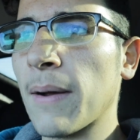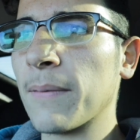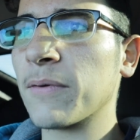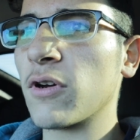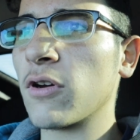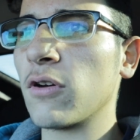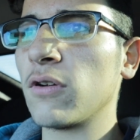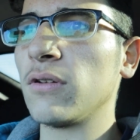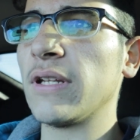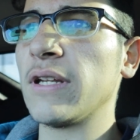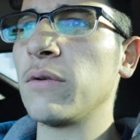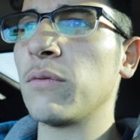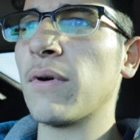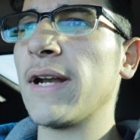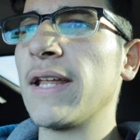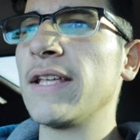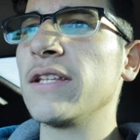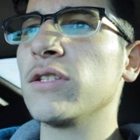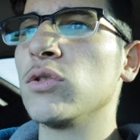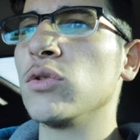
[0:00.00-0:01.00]
I'm currently
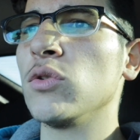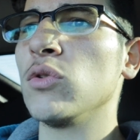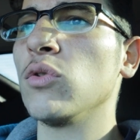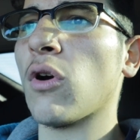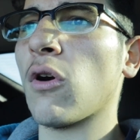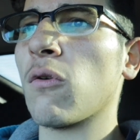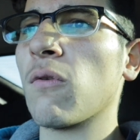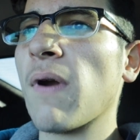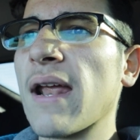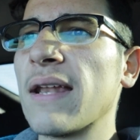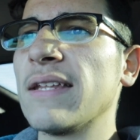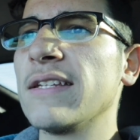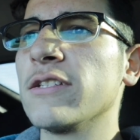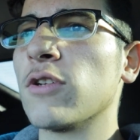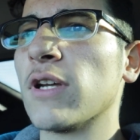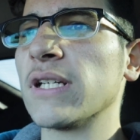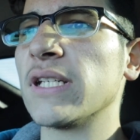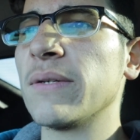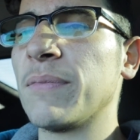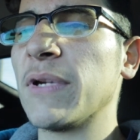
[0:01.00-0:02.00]
running to O'Reilly
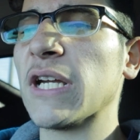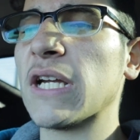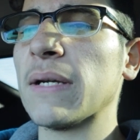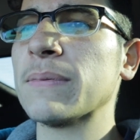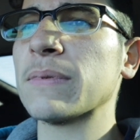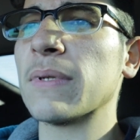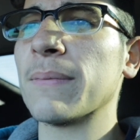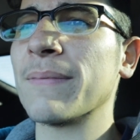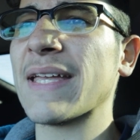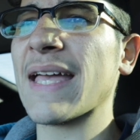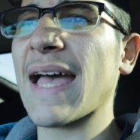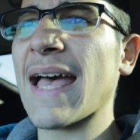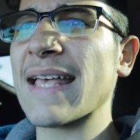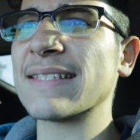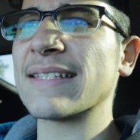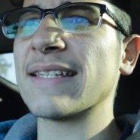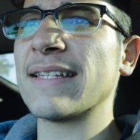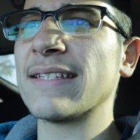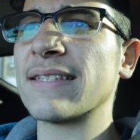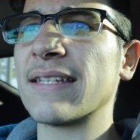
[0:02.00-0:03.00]
so I can pick up some
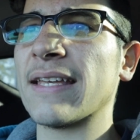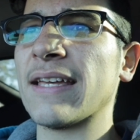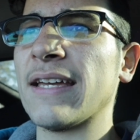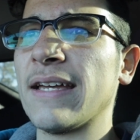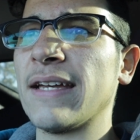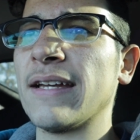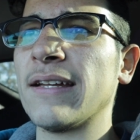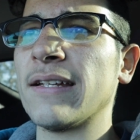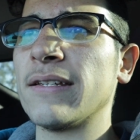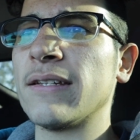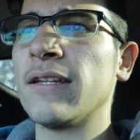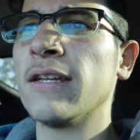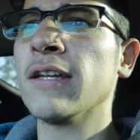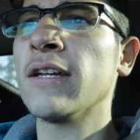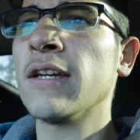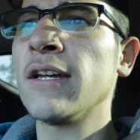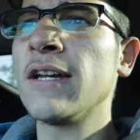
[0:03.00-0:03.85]
gaskets and